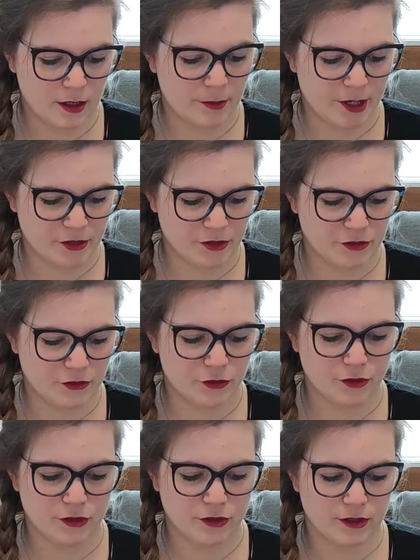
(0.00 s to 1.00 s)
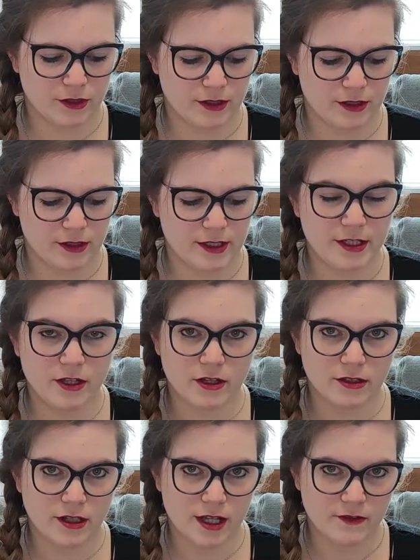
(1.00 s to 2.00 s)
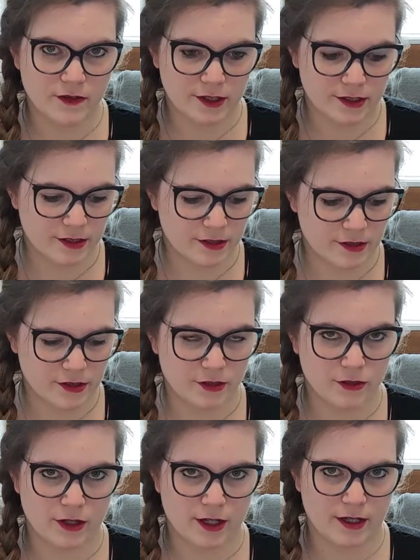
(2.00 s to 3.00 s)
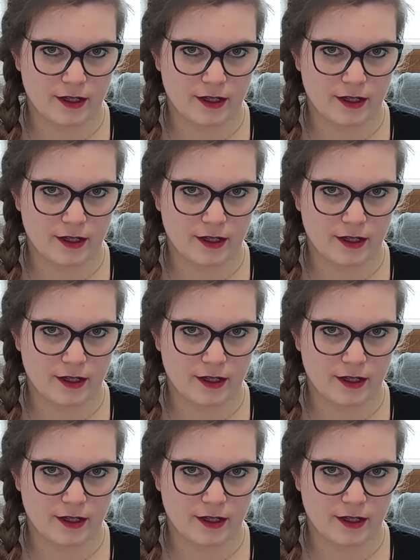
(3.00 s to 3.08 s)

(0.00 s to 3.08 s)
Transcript: patterns for linen cotton canvas so I